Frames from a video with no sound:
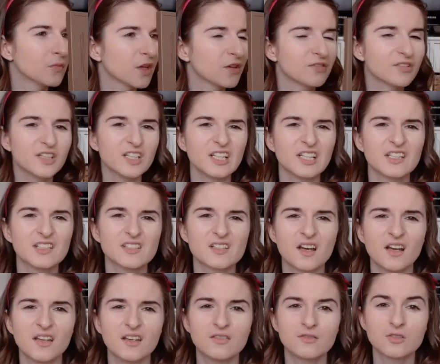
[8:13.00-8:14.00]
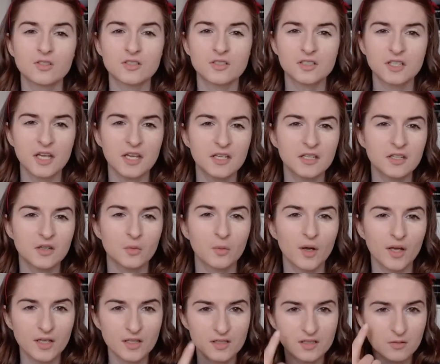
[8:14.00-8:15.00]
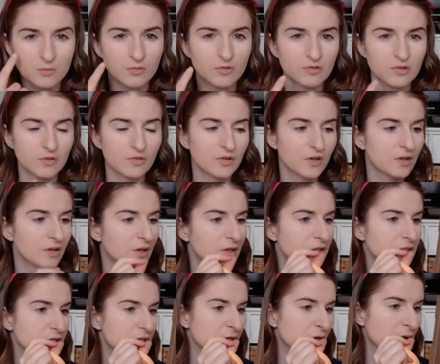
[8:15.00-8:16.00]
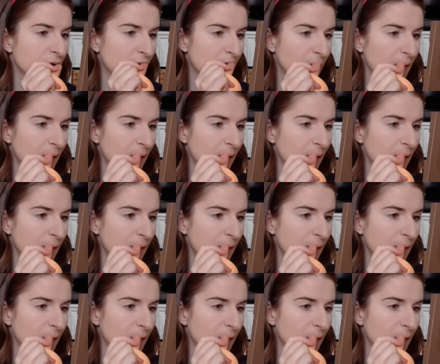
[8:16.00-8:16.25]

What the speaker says: I feel like it's kind of just taken away some of the foundation